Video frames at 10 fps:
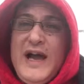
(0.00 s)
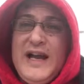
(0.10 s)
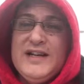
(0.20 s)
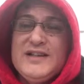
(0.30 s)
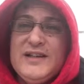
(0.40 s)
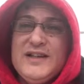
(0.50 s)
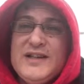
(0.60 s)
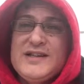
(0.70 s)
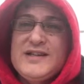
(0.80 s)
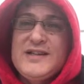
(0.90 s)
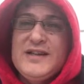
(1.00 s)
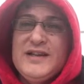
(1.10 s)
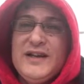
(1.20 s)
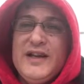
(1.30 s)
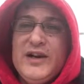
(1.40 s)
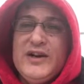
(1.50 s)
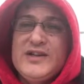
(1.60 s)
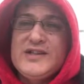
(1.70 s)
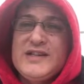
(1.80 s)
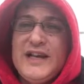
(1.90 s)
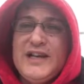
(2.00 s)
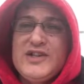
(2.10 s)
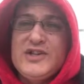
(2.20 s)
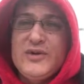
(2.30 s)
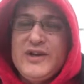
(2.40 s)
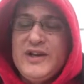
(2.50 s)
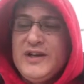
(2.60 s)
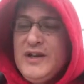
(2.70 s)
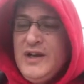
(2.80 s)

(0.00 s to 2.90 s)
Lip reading: I'll add it to this here in just a second and show you.